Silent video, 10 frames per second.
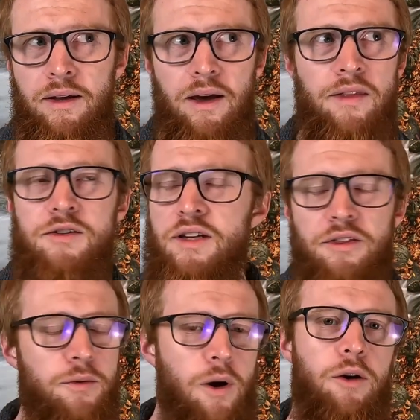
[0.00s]
And there's
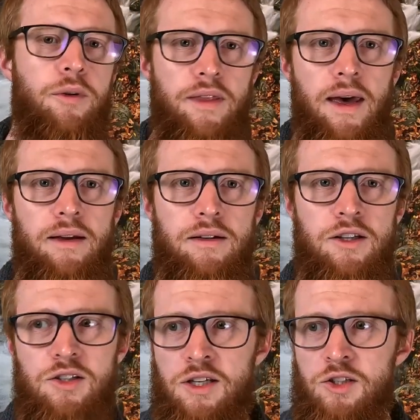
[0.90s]
nothing wrong with that.
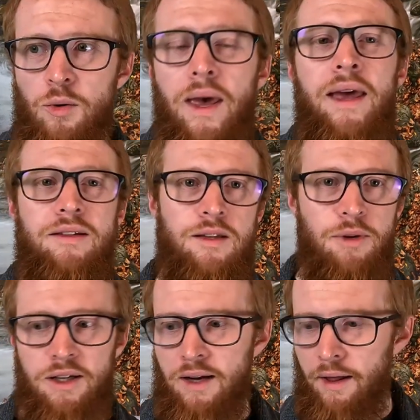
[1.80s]
It's okay to be
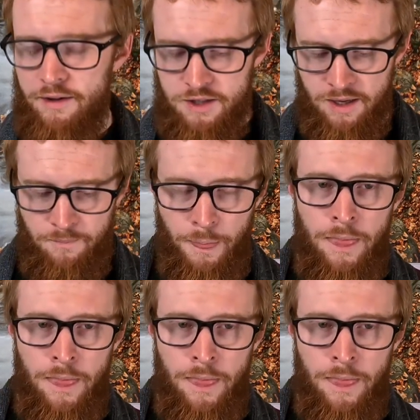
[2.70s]
acknowledged. And